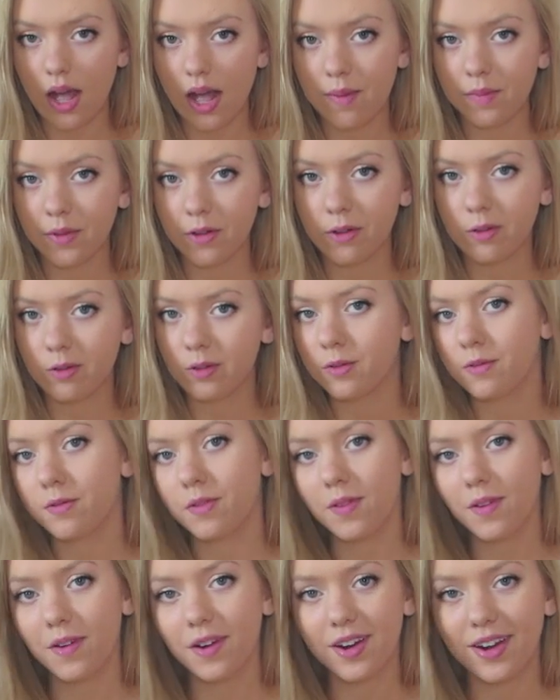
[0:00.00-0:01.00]
I'm going to
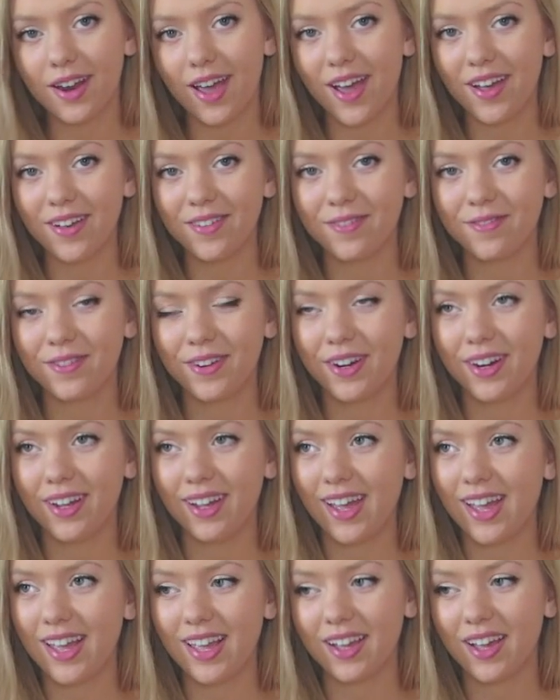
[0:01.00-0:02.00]
Florida for
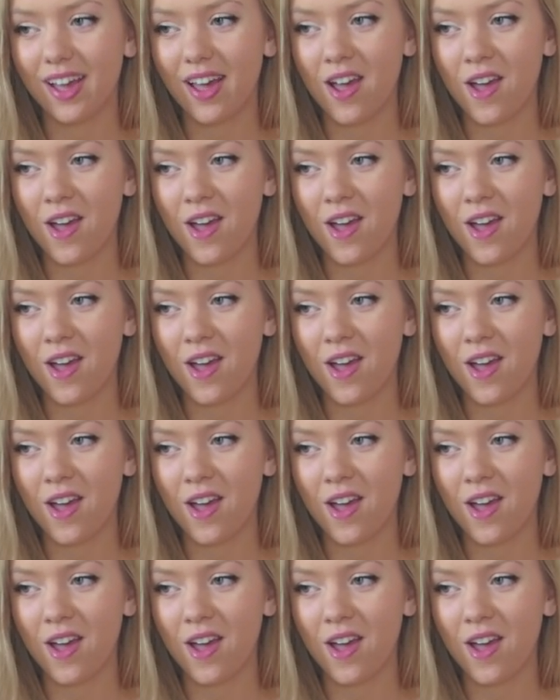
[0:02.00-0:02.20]
like,